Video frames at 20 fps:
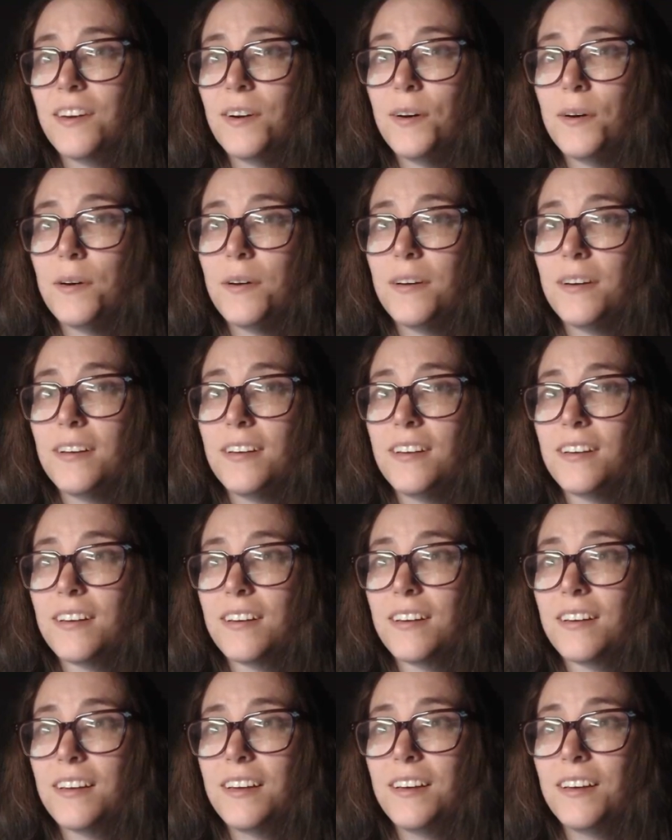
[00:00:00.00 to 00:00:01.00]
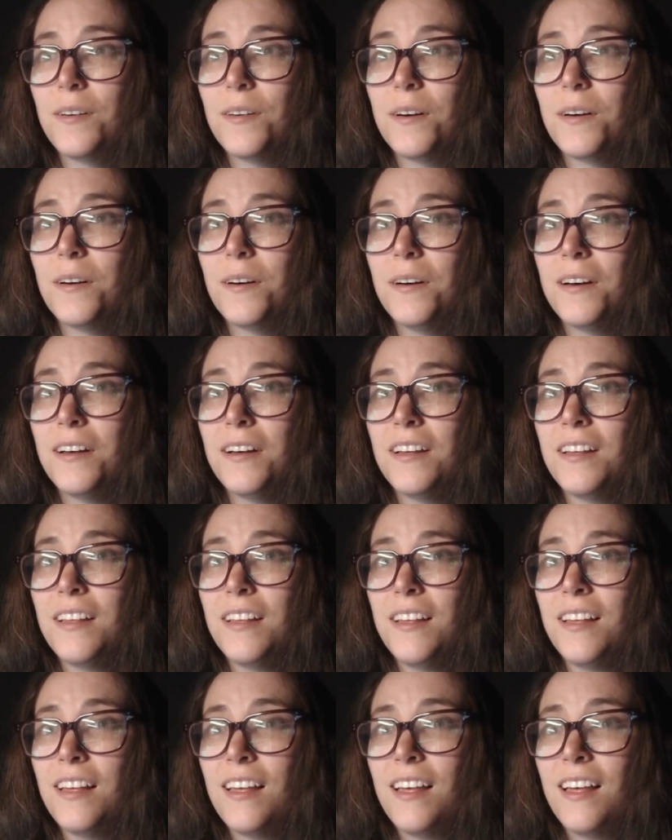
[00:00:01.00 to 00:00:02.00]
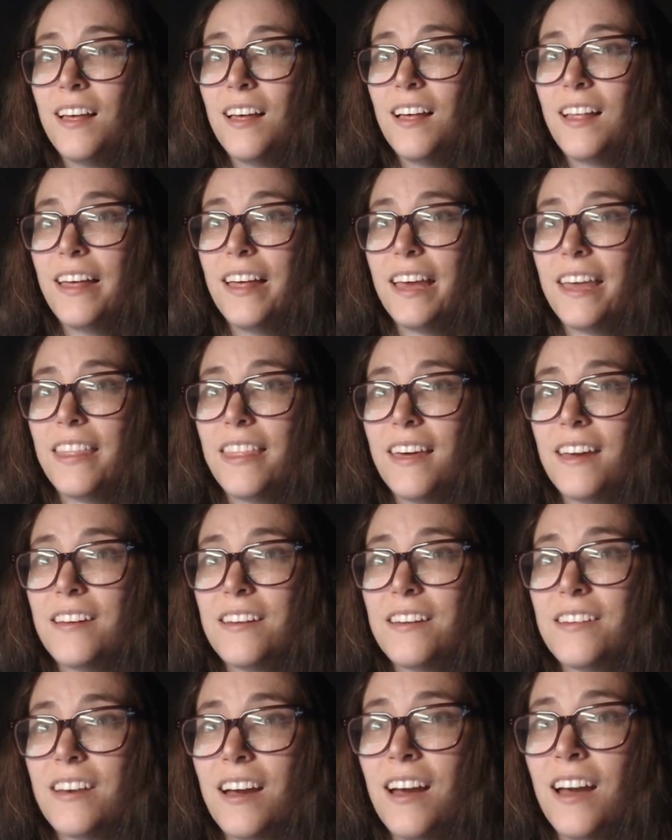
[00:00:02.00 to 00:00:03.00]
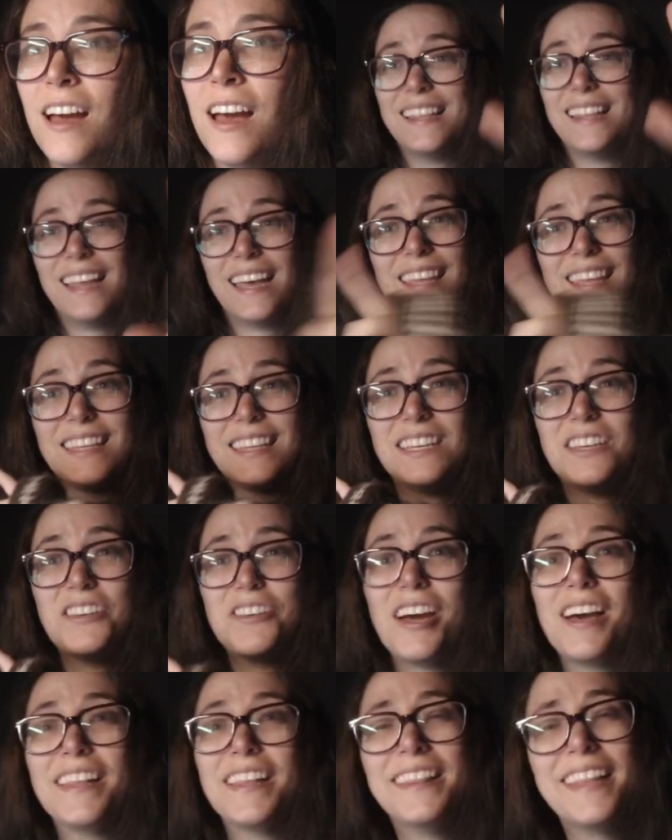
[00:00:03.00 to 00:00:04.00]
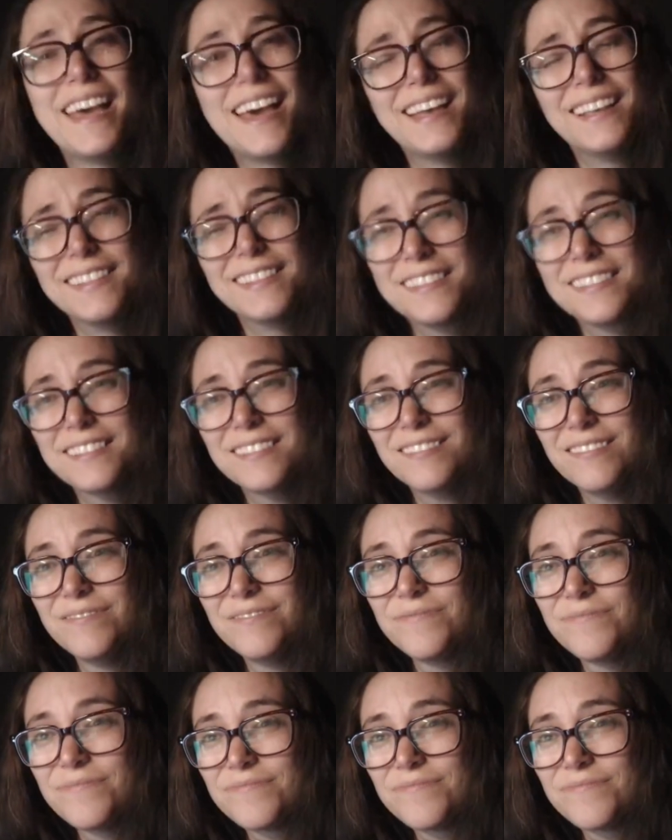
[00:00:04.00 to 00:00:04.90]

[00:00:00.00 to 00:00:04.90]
Cool. I like that shot. I like this shot less.